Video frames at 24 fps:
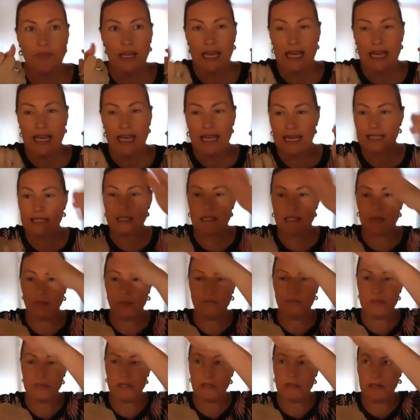It's the
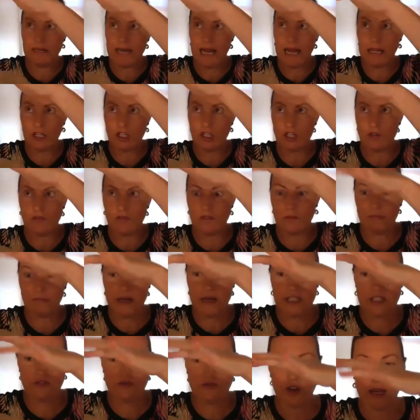analogy of the
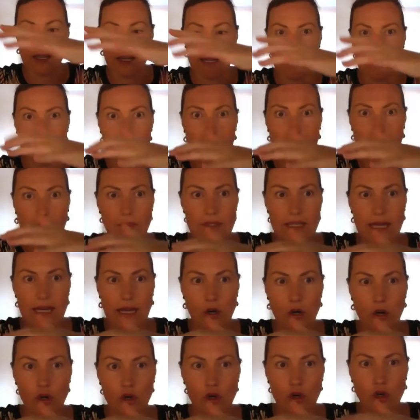butterfly can come down
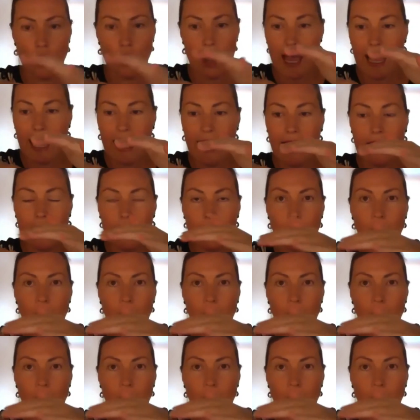on your hand,